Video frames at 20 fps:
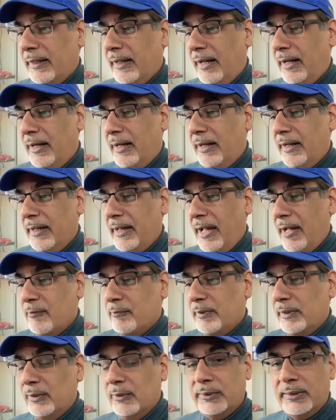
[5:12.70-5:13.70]
I
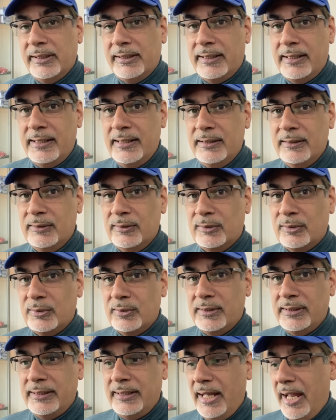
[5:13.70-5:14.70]
have been looking
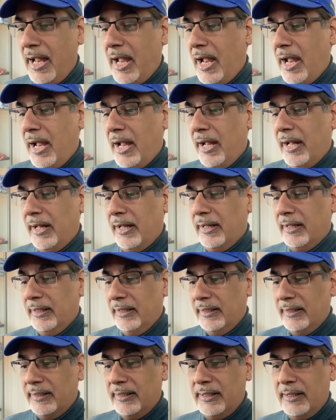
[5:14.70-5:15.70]
into the air
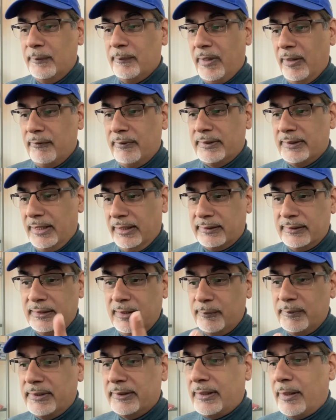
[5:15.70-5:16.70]
in my region. Actually,
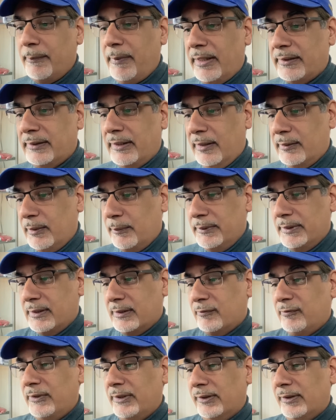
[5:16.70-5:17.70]
let me just come back to that. Let me
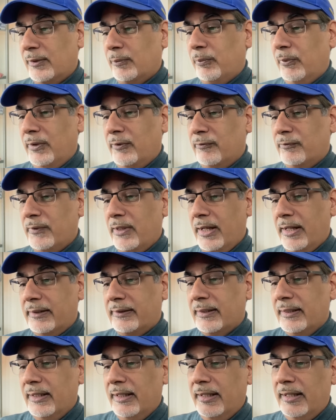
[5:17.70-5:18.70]
just finish this point first.